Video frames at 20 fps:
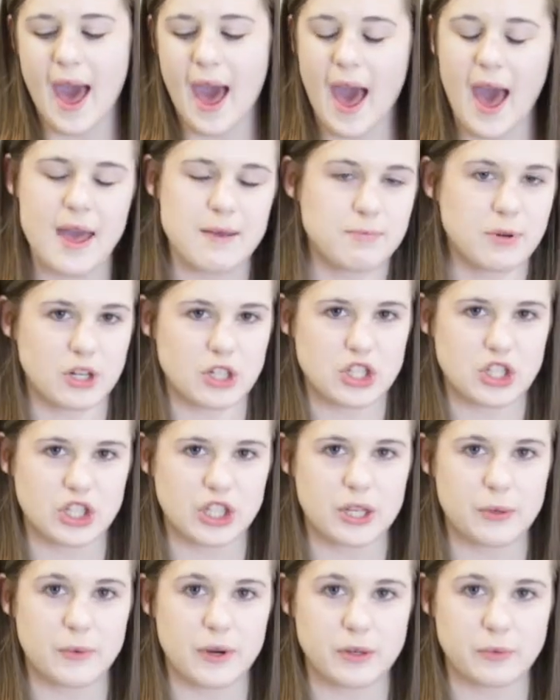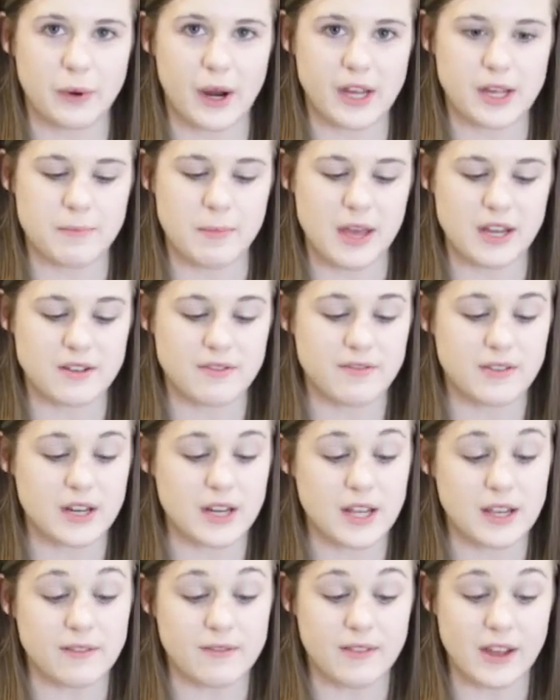I personally wouldn't recommend
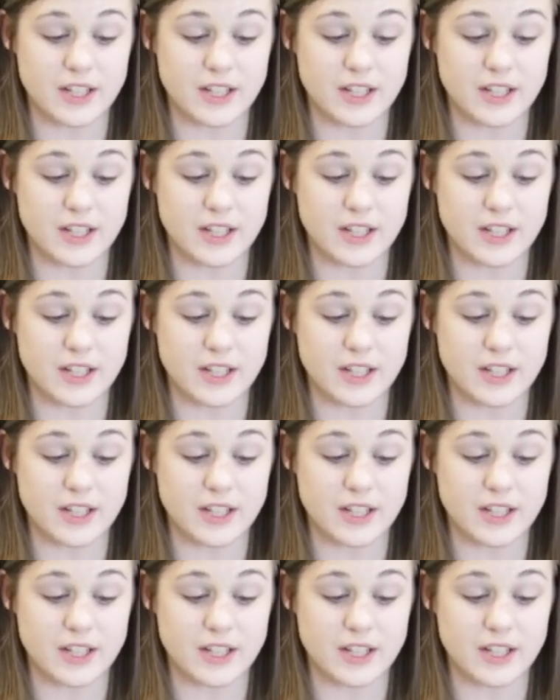feeding